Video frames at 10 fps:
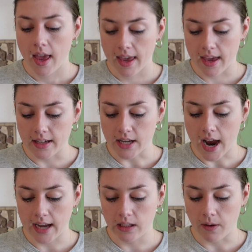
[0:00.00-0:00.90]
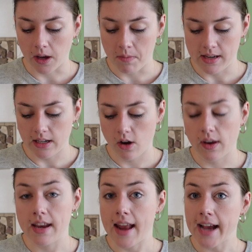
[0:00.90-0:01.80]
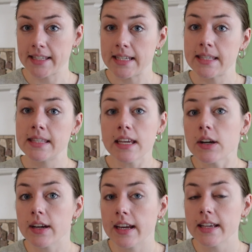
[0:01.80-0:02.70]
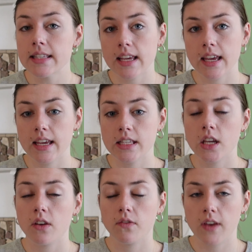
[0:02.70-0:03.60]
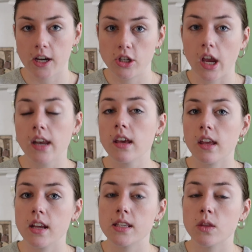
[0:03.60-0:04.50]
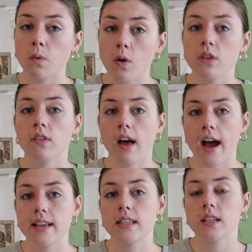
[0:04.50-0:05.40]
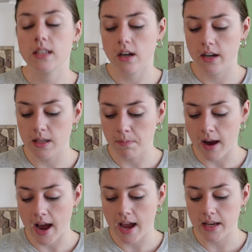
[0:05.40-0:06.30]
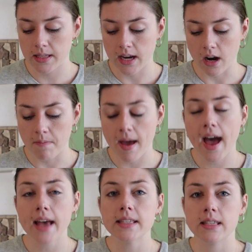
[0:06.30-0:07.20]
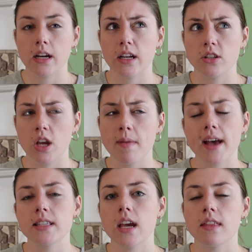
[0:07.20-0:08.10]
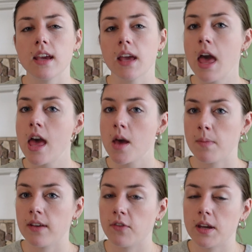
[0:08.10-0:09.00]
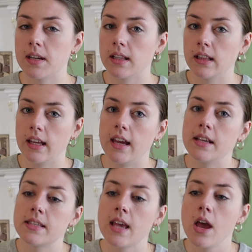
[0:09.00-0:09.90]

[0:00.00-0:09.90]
and highly recommend it. Okay, next series is fiction. It is Throne of Glass series by Sarah J. Maas, I think. My friend Liz